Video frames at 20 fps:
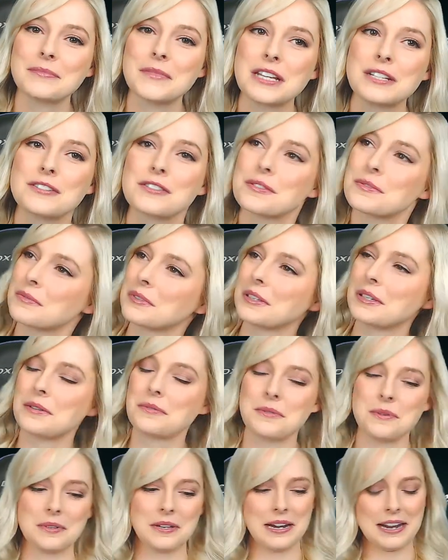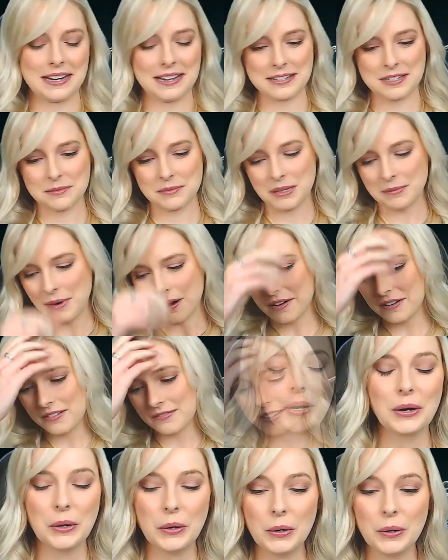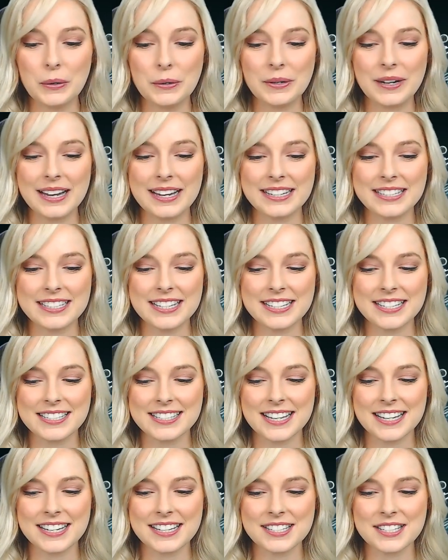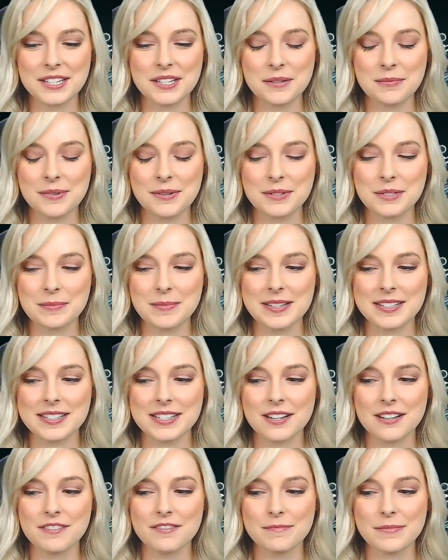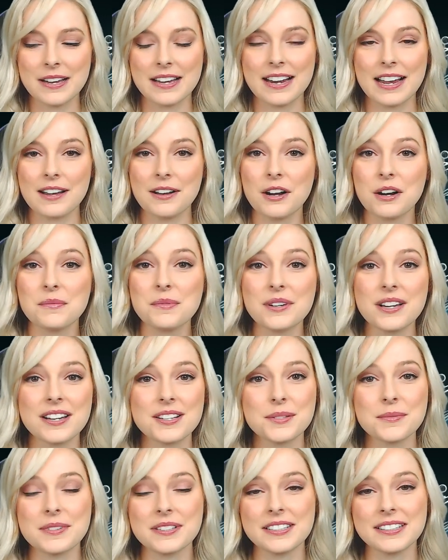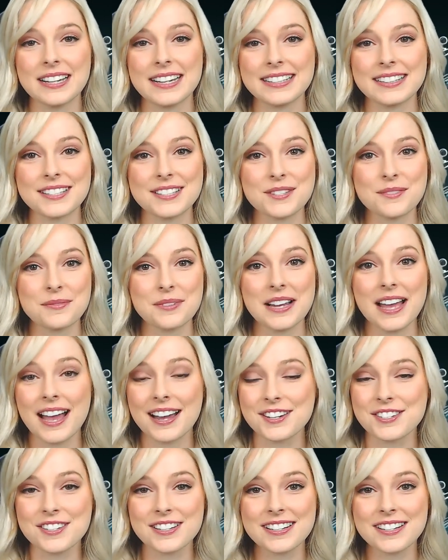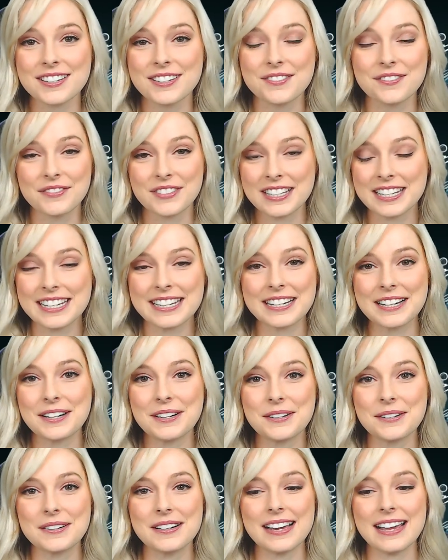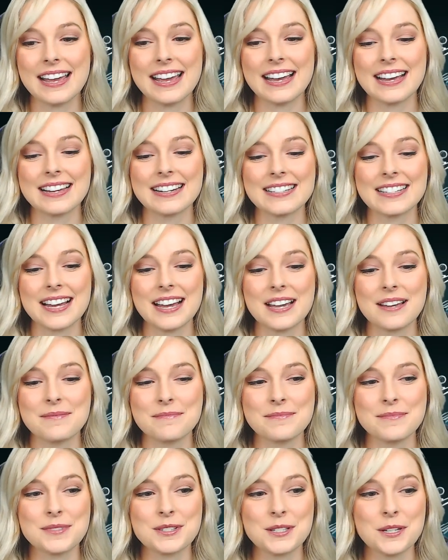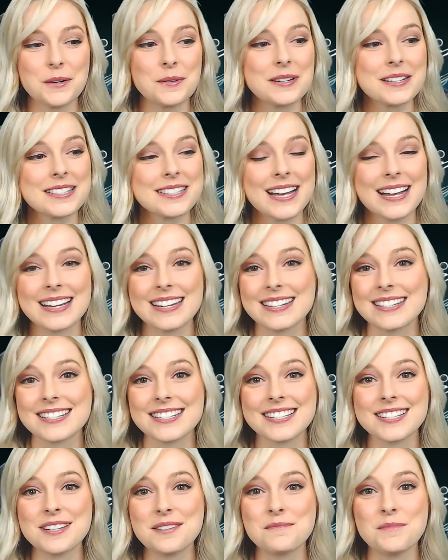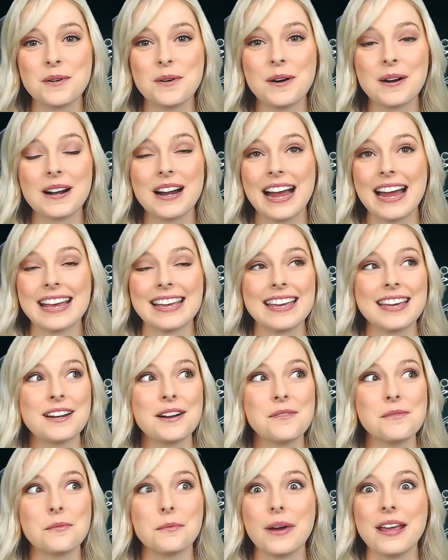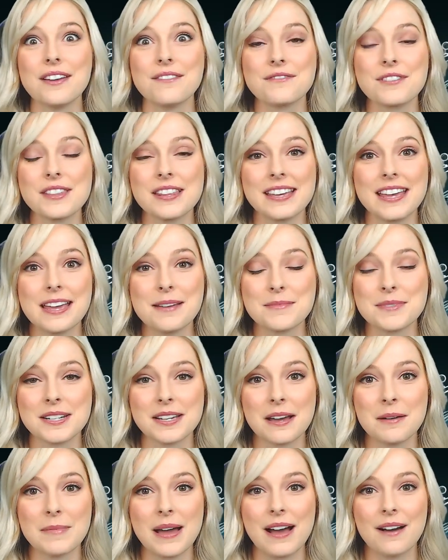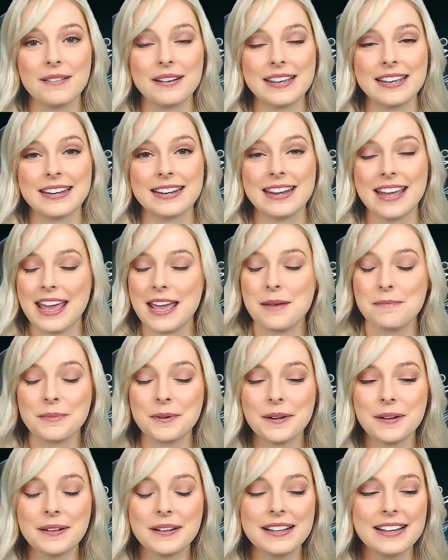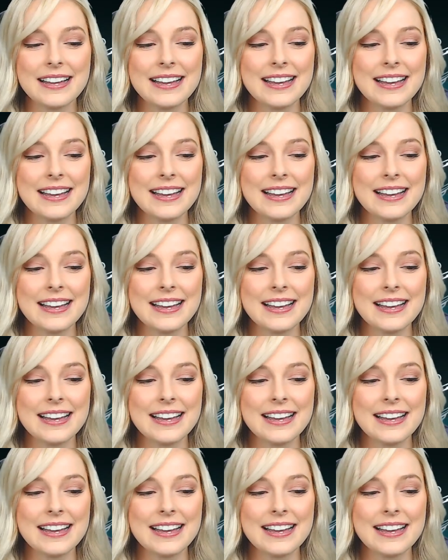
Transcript: It's just really cool that I get to be a part of it. Whew, had to take a second to compose myself, but I hope you guys really like this reaction video, and I'm so excited to see more. I cannot wait for the game to come out in April.